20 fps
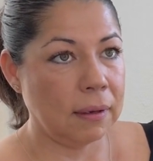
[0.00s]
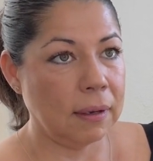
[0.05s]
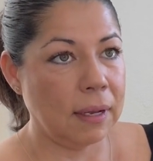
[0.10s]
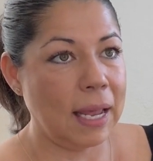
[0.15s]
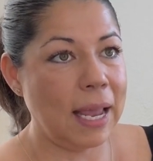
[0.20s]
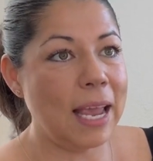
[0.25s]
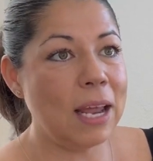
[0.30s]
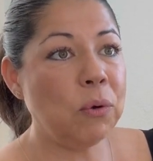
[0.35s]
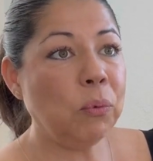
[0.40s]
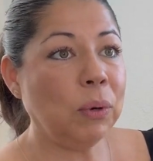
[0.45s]

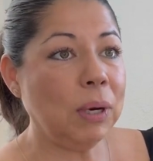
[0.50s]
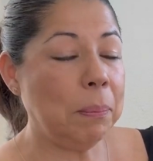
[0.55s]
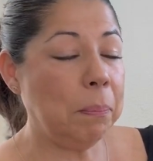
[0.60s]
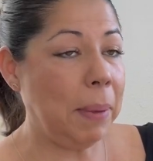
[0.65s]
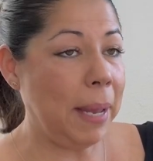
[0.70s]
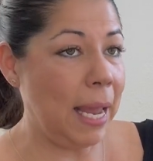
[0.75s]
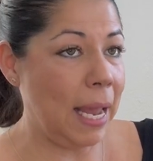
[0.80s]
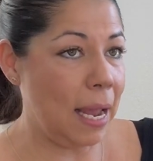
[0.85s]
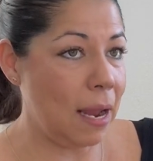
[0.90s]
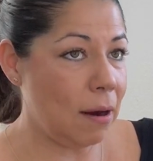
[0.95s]
and
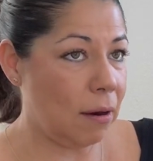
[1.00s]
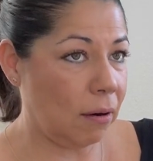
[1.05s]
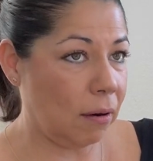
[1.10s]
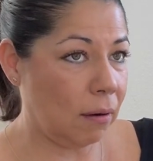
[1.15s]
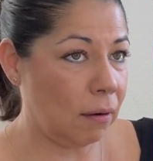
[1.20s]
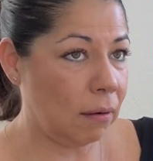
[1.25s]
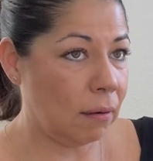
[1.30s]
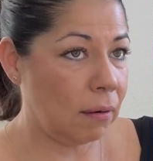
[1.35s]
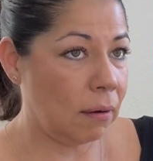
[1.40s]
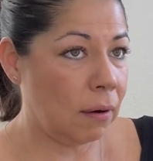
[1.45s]

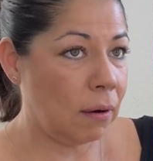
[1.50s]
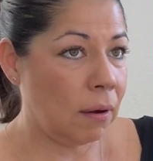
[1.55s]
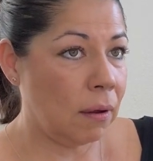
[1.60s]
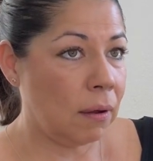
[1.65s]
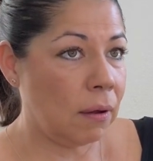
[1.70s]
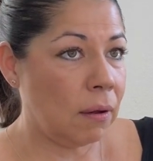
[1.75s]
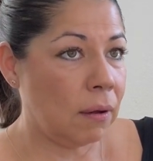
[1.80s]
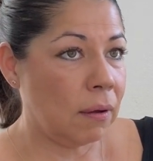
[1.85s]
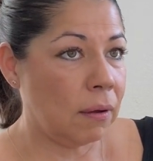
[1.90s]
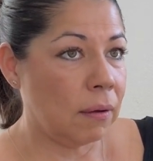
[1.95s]
repair
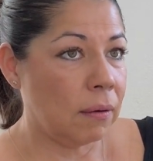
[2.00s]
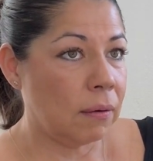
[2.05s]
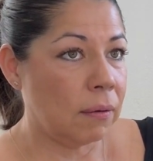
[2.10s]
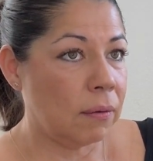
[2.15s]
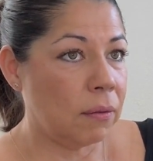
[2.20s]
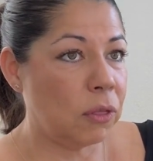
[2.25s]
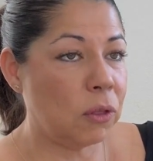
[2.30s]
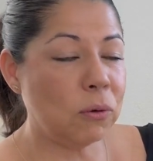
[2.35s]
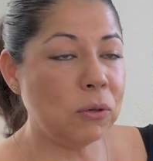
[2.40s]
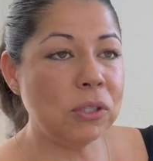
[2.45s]

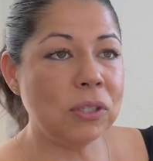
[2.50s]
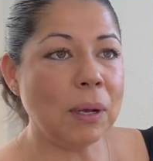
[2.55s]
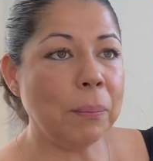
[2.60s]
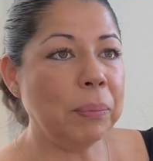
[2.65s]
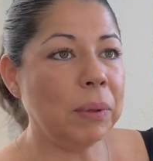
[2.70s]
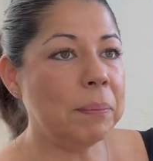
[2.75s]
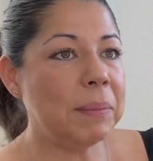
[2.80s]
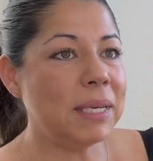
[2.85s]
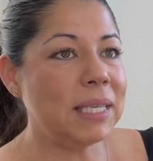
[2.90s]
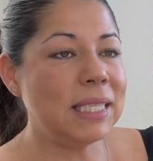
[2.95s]
through
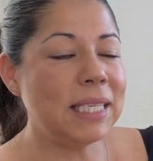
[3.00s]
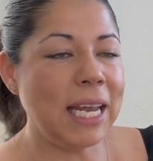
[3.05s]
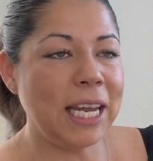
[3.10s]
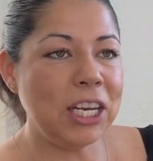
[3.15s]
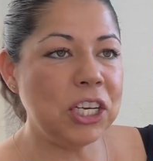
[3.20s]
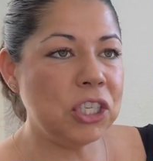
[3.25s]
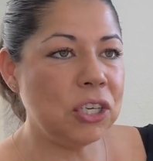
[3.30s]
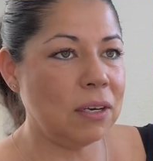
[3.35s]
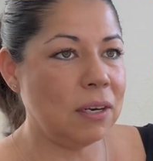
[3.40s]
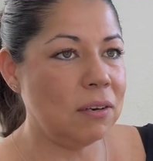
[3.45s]

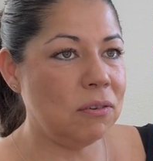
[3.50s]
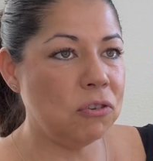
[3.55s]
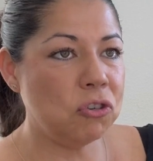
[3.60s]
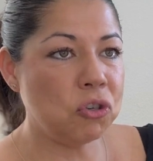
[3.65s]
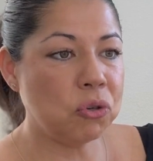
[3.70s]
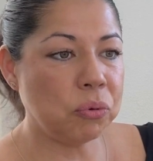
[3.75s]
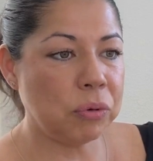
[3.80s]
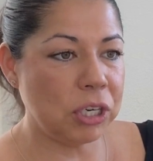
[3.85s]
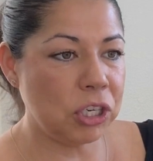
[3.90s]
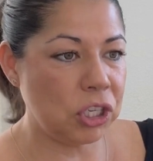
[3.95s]
supplementation and
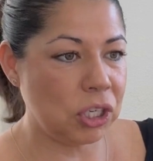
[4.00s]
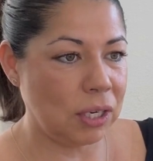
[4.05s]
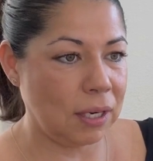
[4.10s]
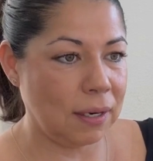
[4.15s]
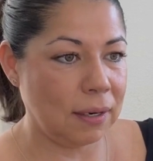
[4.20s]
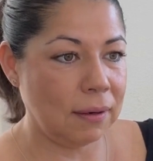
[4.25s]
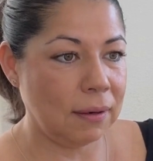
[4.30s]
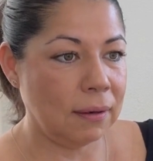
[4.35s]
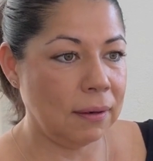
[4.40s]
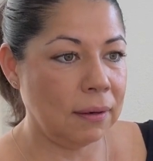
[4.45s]

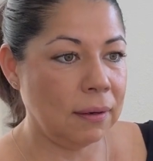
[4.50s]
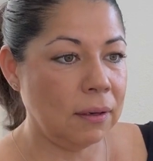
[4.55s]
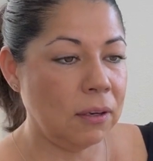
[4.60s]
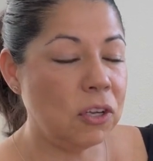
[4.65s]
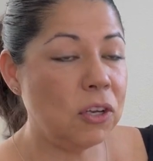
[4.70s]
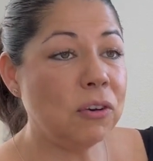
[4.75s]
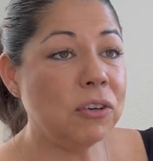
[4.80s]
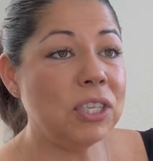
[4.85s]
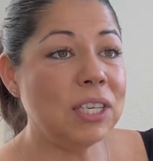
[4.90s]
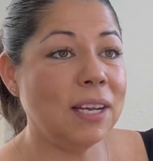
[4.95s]
nutrition
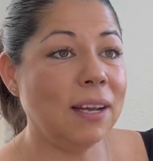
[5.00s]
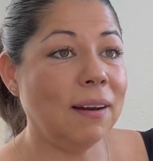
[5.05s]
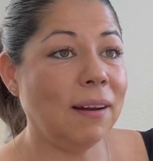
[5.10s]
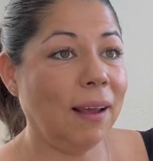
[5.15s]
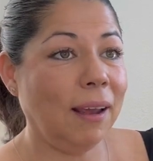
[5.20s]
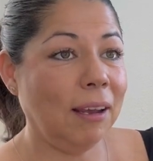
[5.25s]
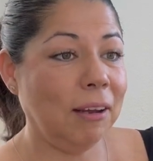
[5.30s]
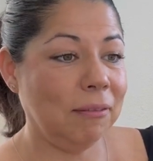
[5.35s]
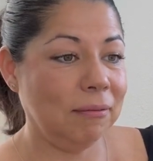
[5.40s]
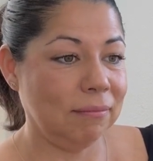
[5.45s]
your
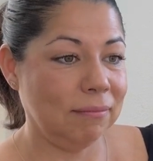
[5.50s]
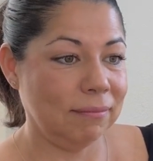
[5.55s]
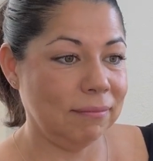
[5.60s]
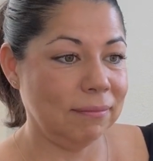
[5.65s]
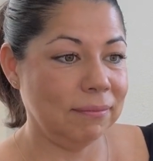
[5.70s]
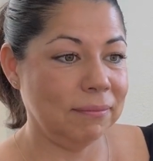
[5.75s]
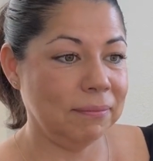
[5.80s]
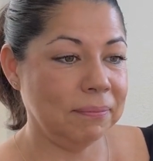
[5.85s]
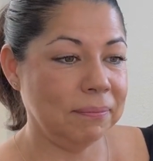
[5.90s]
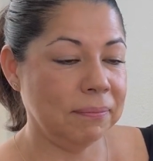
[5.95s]
DNA?
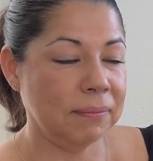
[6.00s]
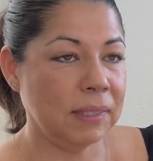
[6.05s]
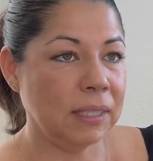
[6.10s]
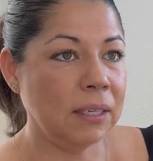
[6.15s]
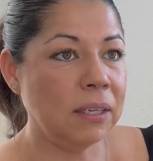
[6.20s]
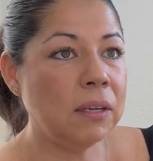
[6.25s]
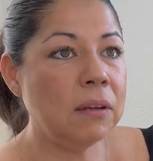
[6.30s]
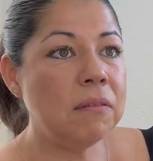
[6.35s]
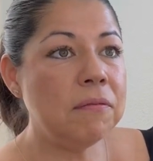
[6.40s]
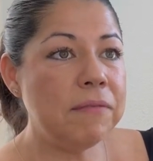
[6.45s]

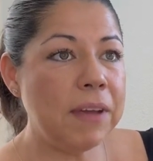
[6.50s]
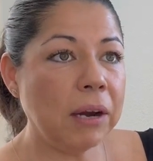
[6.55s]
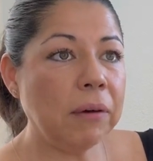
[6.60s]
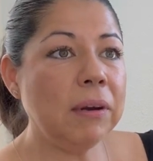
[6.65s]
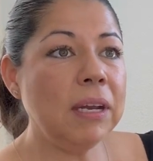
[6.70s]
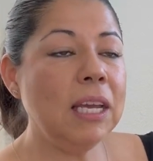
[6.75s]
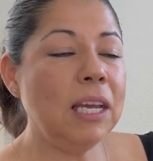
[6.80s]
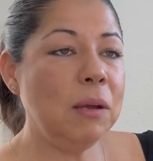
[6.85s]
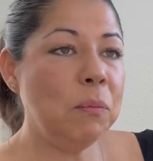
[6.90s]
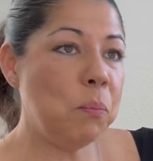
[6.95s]

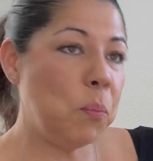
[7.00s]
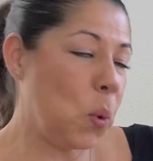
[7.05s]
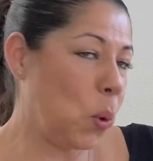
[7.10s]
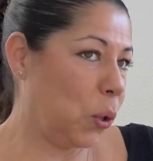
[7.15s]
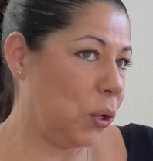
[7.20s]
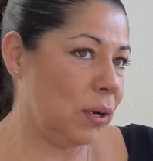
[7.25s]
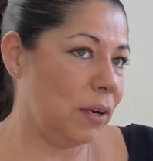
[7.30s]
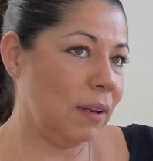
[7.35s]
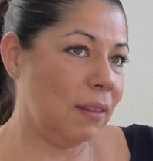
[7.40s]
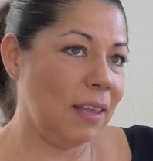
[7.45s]
Very
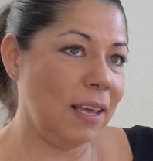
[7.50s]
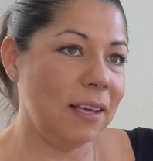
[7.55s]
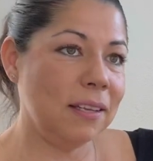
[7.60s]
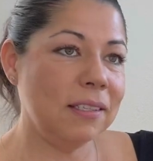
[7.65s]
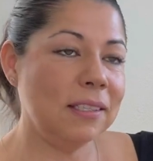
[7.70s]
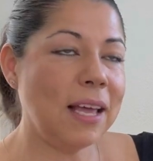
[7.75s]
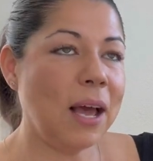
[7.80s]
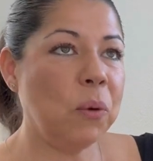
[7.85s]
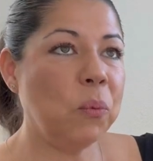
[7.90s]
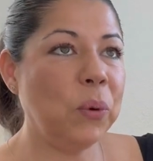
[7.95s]
important things
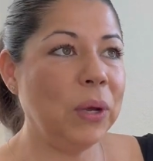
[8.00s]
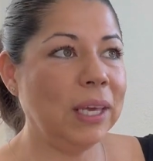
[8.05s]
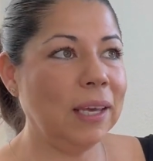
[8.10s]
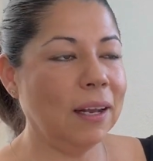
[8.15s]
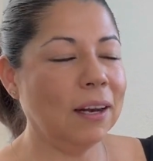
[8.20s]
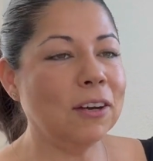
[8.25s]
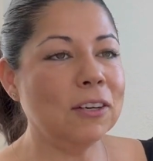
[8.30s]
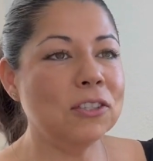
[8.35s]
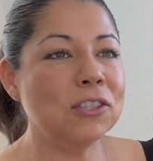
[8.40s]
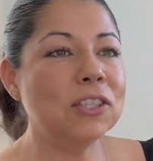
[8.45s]
that we
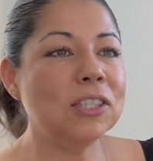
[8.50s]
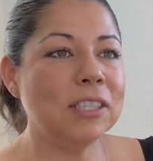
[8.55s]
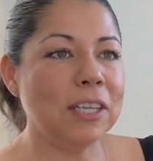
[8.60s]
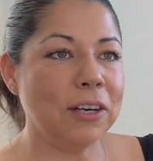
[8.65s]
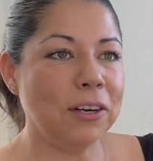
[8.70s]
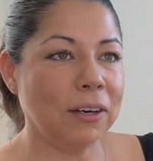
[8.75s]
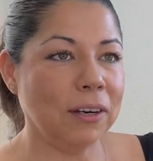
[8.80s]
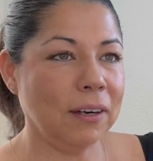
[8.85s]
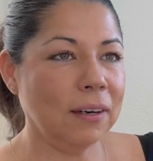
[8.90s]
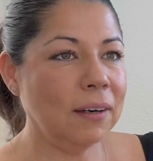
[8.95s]
can
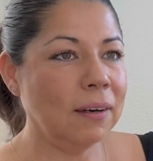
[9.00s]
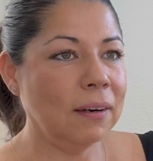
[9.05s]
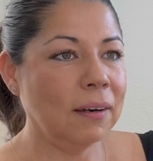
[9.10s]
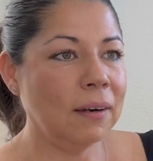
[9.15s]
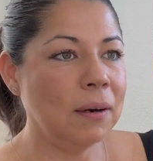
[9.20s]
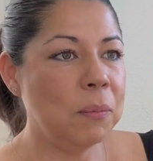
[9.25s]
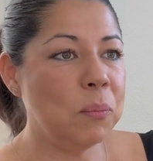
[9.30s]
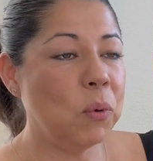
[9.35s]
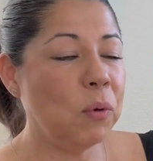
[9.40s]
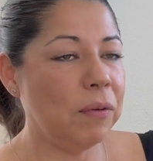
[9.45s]
consider
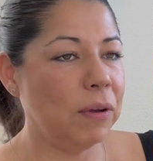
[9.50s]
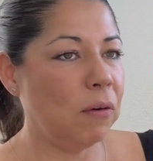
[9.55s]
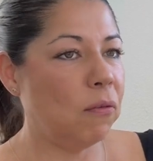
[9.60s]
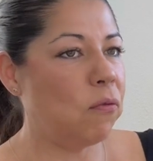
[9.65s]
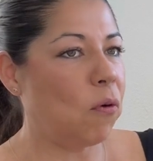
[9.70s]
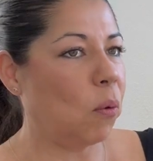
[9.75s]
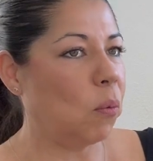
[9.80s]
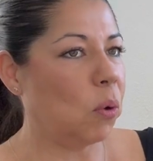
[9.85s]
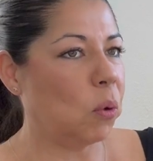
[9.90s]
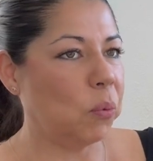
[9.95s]
moving
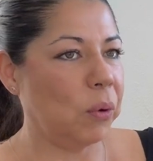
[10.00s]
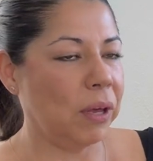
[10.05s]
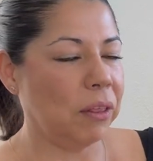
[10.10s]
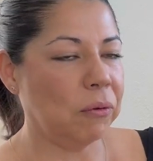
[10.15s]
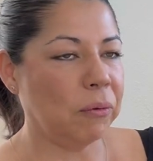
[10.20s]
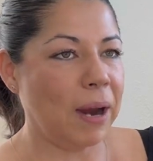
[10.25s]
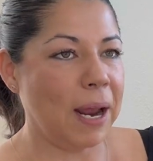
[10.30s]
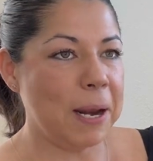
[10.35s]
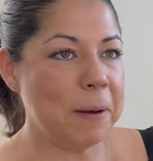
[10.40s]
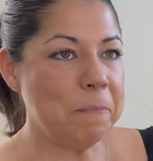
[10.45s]
forward with,
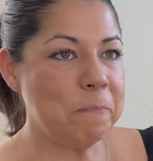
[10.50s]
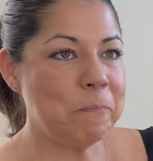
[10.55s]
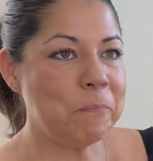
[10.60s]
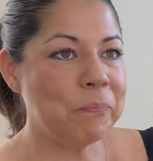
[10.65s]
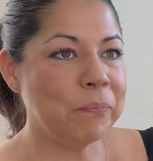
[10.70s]
right?